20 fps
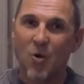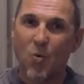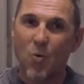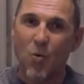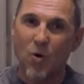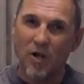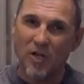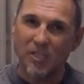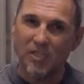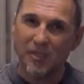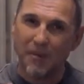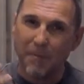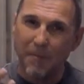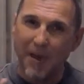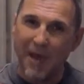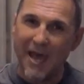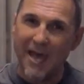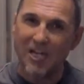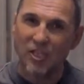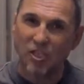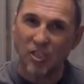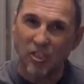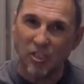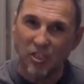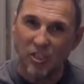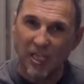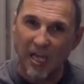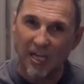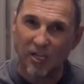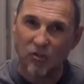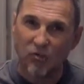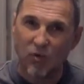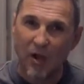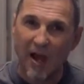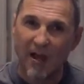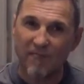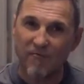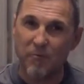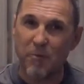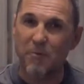What is the passions that
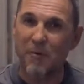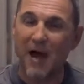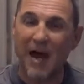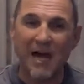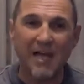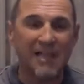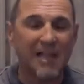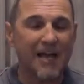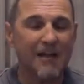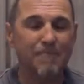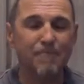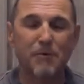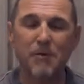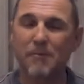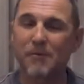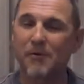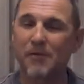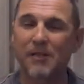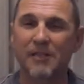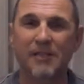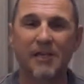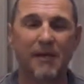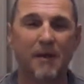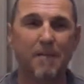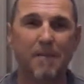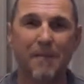drive people? I like people that are